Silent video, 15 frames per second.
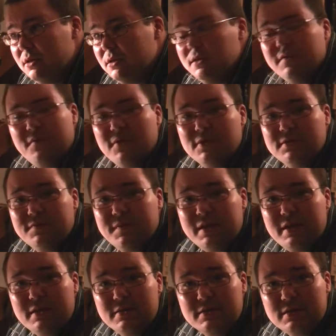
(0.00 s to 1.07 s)
the first
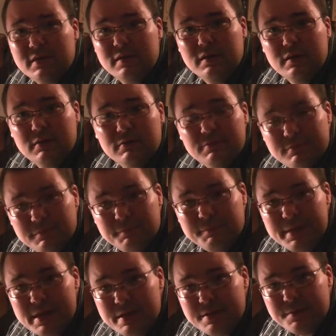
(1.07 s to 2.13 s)
video is going to
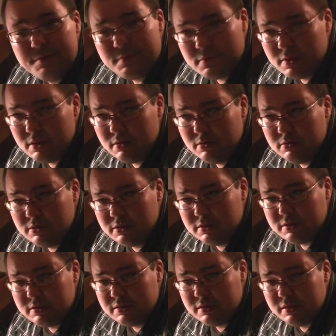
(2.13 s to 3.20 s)
be.
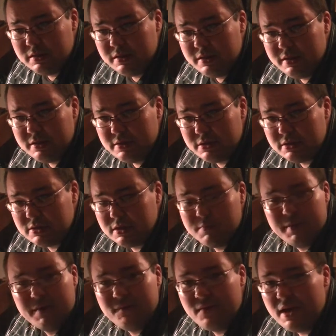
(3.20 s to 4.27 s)
It's just going to
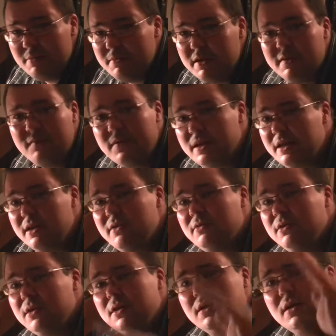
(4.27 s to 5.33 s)
be a 5-minute video
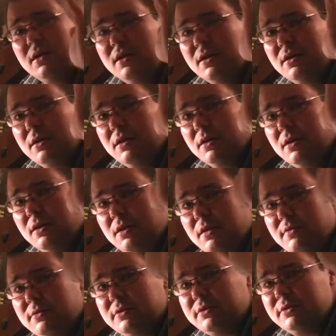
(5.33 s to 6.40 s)

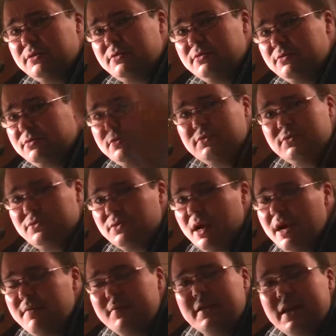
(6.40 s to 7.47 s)
of just
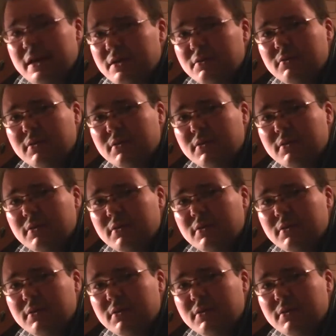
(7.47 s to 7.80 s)
driving down a